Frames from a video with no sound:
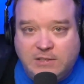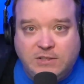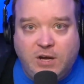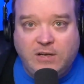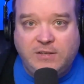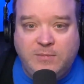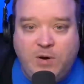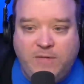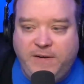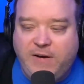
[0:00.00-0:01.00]
talk to them
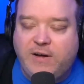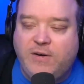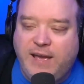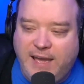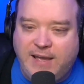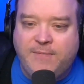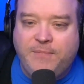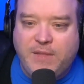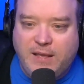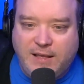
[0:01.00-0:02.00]
off air and go, Hey,
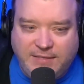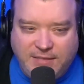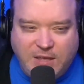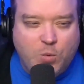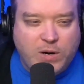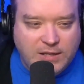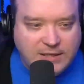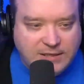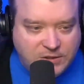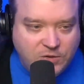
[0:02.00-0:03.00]
I think you went a
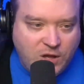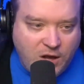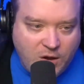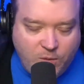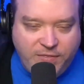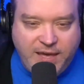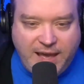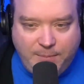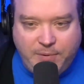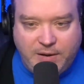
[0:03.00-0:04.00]
little too long with
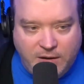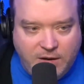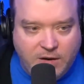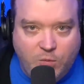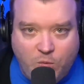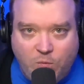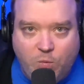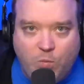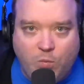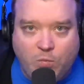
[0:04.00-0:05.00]
that, but you know,
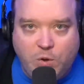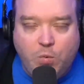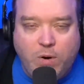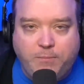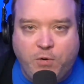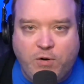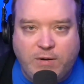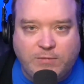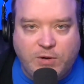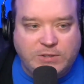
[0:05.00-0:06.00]
do what
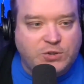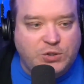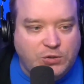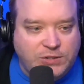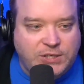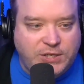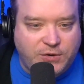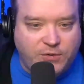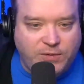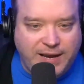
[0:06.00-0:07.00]
program directors used to
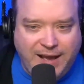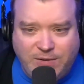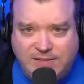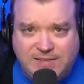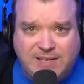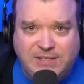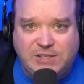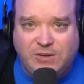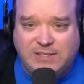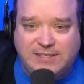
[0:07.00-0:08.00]
do. Now it's
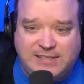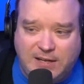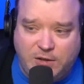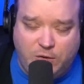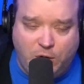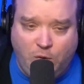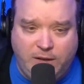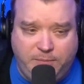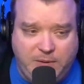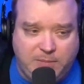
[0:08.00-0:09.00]
consultants telling you don't
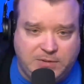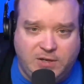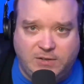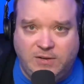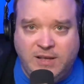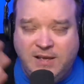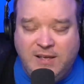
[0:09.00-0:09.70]
let people talk. Don't,